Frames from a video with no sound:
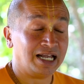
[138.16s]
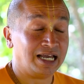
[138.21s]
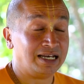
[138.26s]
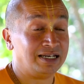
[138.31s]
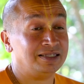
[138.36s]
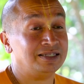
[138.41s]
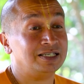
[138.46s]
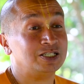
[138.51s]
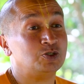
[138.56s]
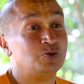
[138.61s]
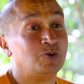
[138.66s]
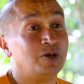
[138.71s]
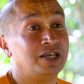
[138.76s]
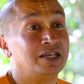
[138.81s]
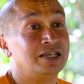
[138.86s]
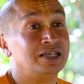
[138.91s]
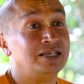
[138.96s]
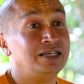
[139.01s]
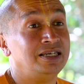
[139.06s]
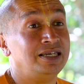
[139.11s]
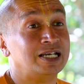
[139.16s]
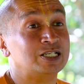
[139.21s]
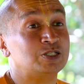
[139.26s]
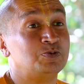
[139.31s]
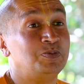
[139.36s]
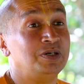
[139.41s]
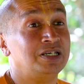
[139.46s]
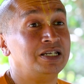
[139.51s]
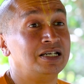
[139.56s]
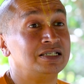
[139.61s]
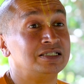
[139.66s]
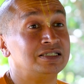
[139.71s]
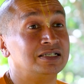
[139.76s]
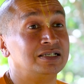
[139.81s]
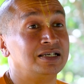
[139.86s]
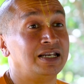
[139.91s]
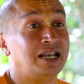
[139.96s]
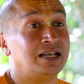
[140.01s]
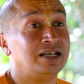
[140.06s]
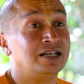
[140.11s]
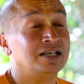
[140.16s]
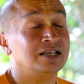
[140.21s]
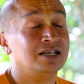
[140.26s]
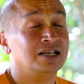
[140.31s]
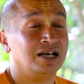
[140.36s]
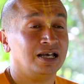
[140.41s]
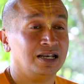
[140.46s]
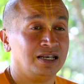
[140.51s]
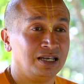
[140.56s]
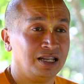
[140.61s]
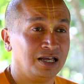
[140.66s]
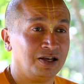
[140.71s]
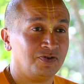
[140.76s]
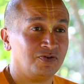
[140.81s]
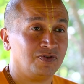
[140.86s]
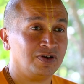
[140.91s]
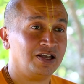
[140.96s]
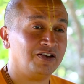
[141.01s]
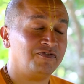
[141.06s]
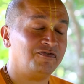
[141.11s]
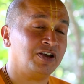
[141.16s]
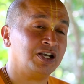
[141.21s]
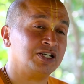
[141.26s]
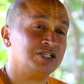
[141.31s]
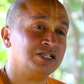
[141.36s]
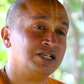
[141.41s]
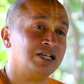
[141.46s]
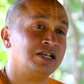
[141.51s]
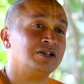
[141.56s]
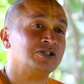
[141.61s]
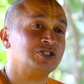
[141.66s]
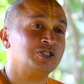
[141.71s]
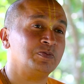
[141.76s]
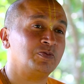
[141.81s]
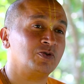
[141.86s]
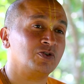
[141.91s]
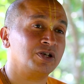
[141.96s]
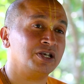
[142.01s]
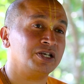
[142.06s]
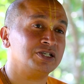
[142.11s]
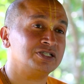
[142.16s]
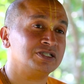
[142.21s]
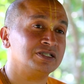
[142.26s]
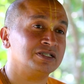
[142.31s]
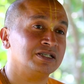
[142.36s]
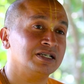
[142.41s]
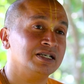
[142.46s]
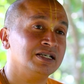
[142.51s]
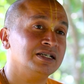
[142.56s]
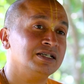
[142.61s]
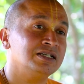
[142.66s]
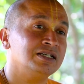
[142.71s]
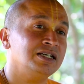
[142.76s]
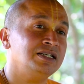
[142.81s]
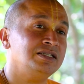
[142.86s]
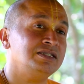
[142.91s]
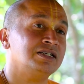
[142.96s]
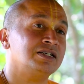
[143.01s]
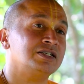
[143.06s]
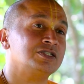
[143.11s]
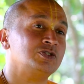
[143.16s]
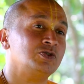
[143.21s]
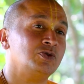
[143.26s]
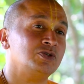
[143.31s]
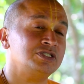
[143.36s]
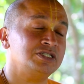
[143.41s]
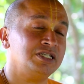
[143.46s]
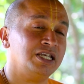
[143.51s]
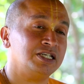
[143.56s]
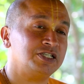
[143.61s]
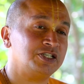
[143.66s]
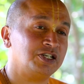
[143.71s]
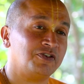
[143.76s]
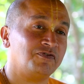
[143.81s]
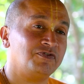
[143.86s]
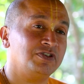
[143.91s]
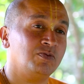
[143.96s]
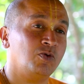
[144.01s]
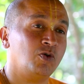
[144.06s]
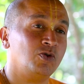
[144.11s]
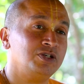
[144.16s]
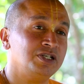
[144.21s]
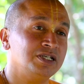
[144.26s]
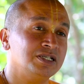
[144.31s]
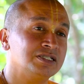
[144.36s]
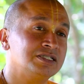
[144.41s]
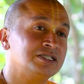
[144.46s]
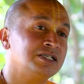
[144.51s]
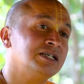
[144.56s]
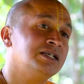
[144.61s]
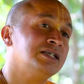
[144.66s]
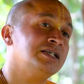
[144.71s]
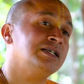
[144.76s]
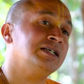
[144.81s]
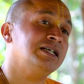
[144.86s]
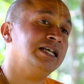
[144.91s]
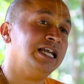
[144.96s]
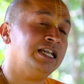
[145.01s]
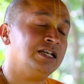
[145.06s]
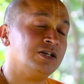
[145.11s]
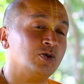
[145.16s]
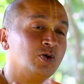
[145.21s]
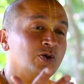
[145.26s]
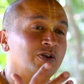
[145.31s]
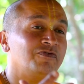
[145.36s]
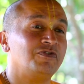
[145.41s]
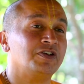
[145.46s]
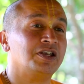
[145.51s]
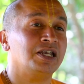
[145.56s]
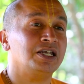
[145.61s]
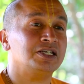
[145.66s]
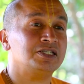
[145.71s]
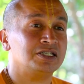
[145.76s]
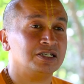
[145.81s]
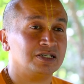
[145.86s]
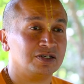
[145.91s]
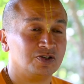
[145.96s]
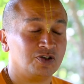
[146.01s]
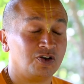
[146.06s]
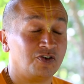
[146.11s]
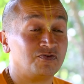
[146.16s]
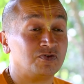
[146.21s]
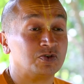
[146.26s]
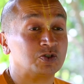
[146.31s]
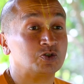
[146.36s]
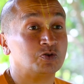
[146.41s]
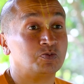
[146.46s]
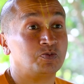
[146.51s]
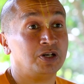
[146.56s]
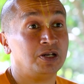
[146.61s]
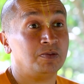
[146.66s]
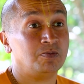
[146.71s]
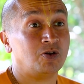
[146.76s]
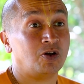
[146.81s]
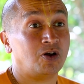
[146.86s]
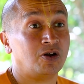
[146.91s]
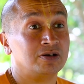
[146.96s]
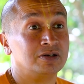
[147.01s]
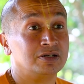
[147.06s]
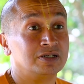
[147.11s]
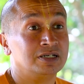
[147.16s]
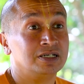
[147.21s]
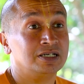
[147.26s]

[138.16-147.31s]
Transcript: And in this way, he experienced the great love, affection, and reciprocation in the association of devotees in glorification of the Supreme Lord.